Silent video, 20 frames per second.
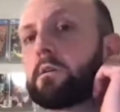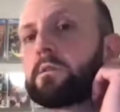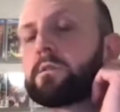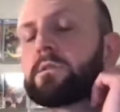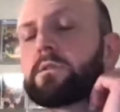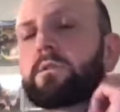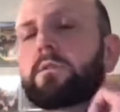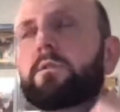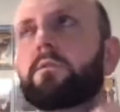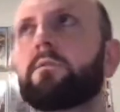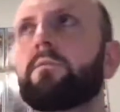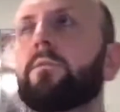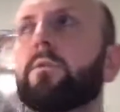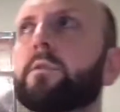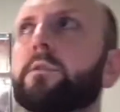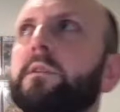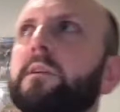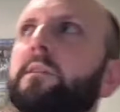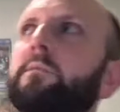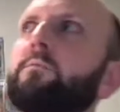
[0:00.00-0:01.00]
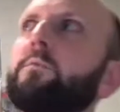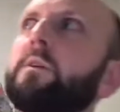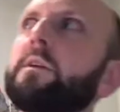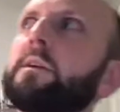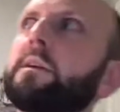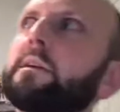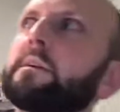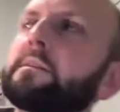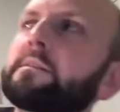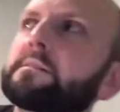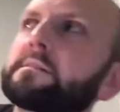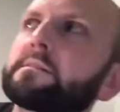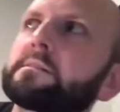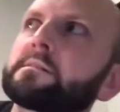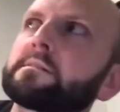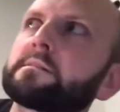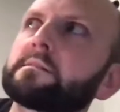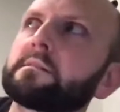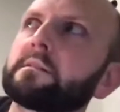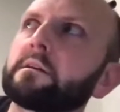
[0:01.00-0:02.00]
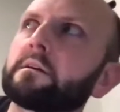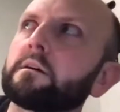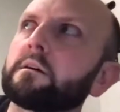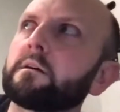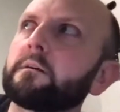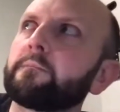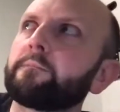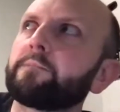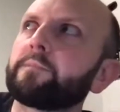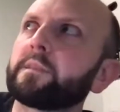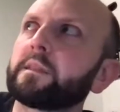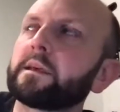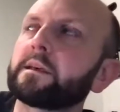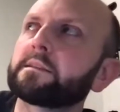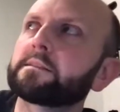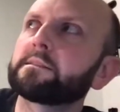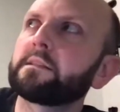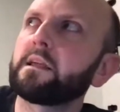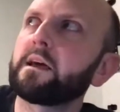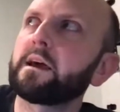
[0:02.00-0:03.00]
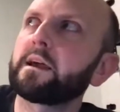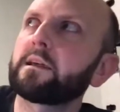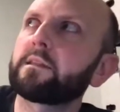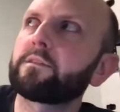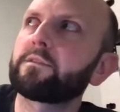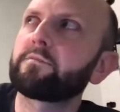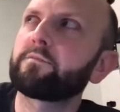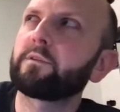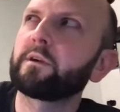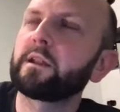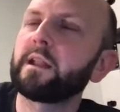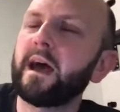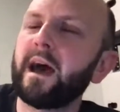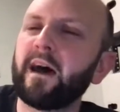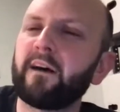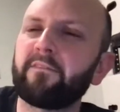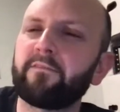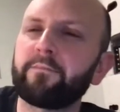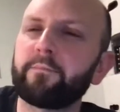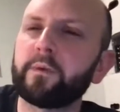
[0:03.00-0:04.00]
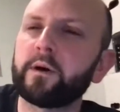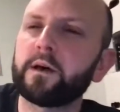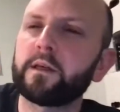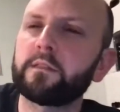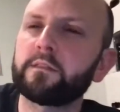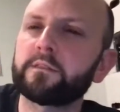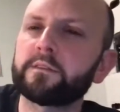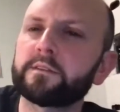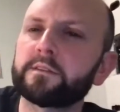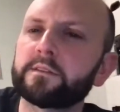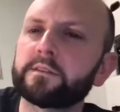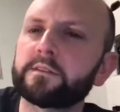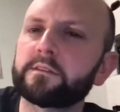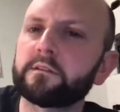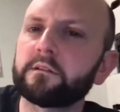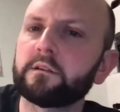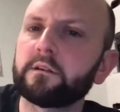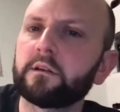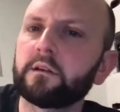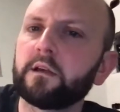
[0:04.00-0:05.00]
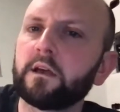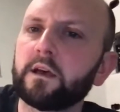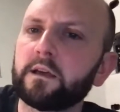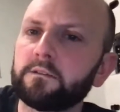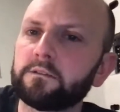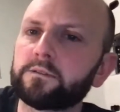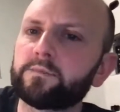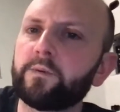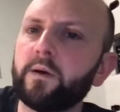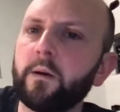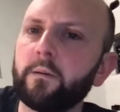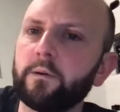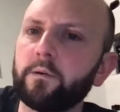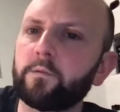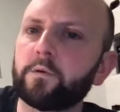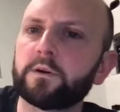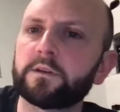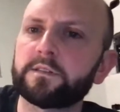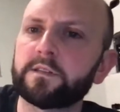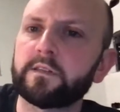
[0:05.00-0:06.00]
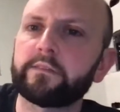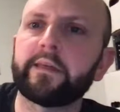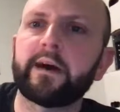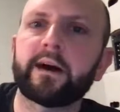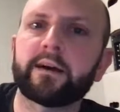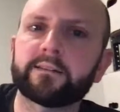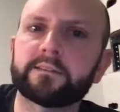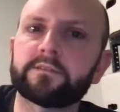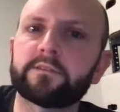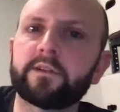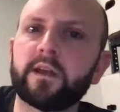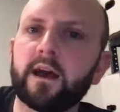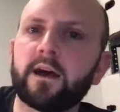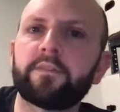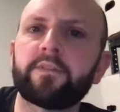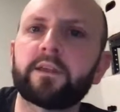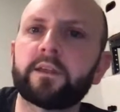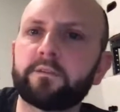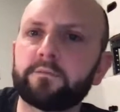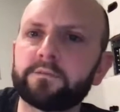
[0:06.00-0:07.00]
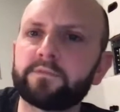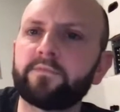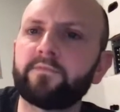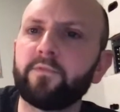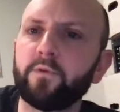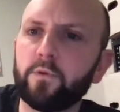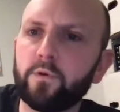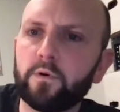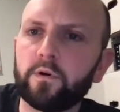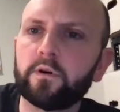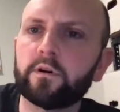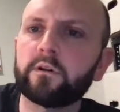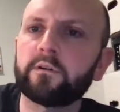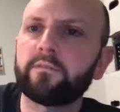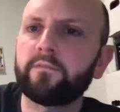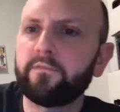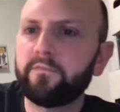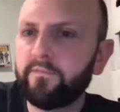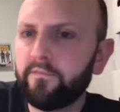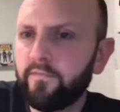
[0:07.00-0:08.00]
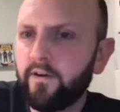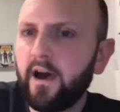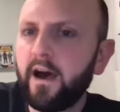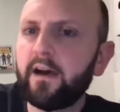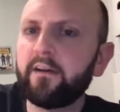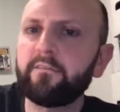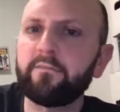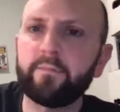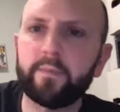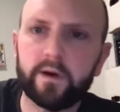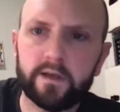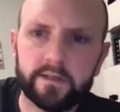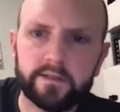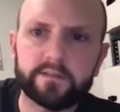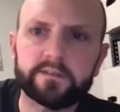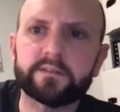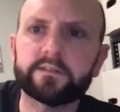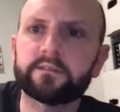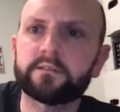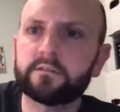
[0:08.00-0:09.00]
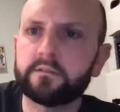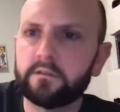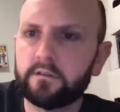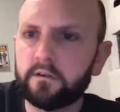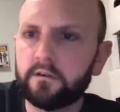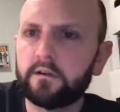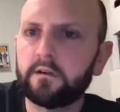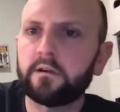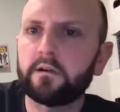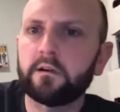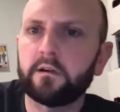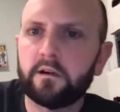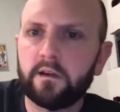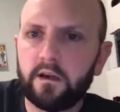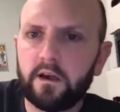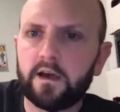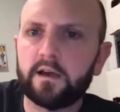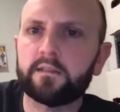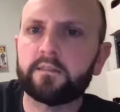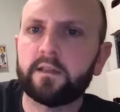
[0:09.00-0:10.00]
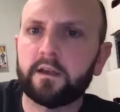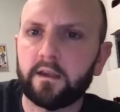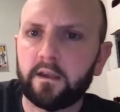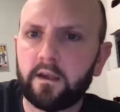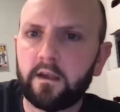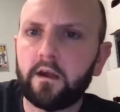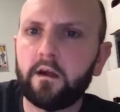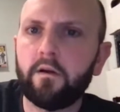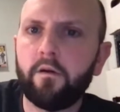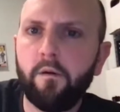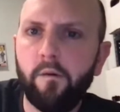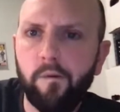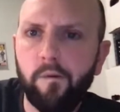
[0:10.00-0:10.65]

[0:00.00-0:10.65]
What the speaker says: So 14 weeks is like 3.5 months, and it was probably worse than that. So yeah, I think it was 4 to 5 months, I think.